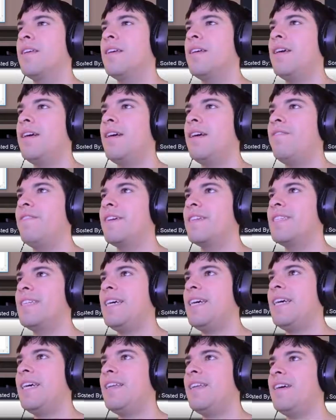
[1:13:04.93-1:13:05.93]
I'll fix
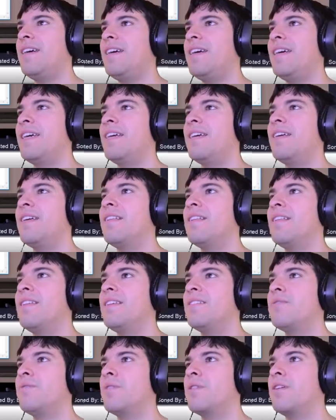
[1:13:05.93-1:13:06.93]
that. Alright,
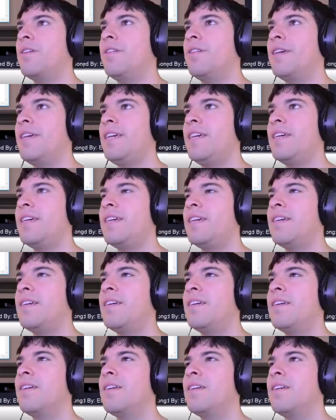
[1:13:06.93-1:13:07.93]
this will go here.
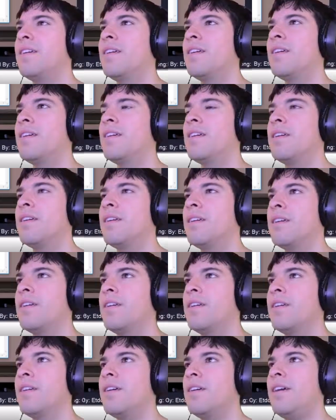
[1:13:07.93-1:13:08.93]

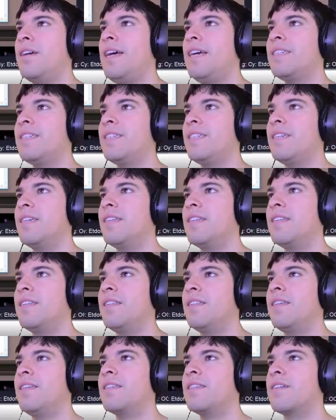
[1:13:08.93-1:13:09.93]
Actually,
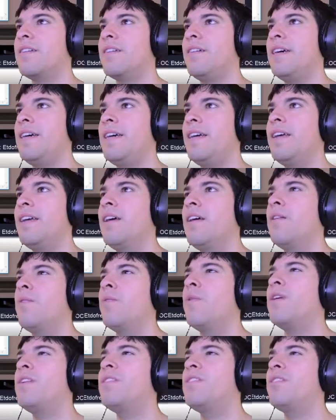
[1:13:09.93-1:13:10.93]
let's go ahead.
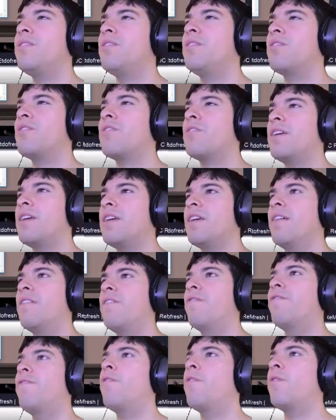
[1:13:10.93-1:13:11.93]
1, 2, 3,
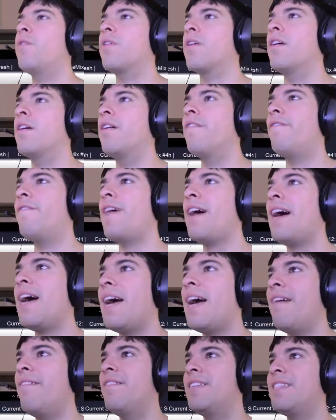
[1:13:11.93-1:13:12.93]
4,
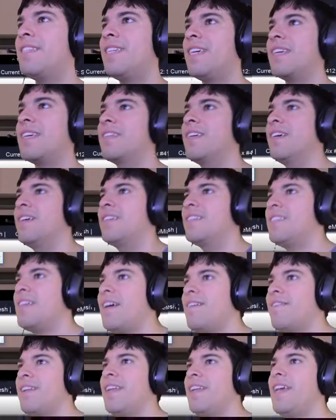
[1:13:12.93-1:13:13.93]
5, 6,
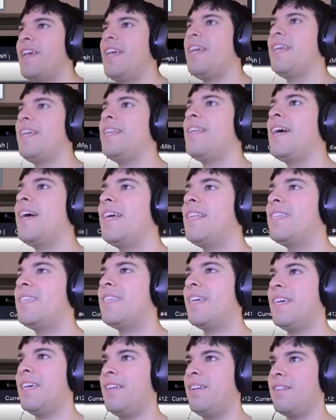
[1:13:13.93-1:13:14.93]
7, 8, 9,
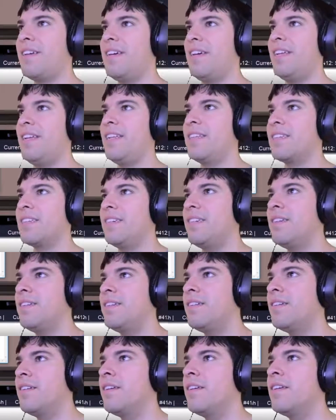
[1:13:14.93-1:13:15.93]
10. Okay, that's good.
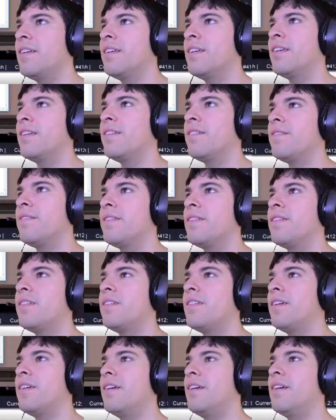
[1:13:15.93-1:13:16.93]

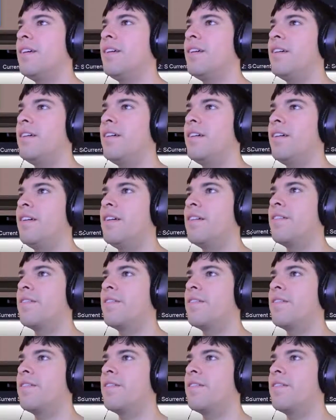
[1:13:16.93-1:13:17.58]
So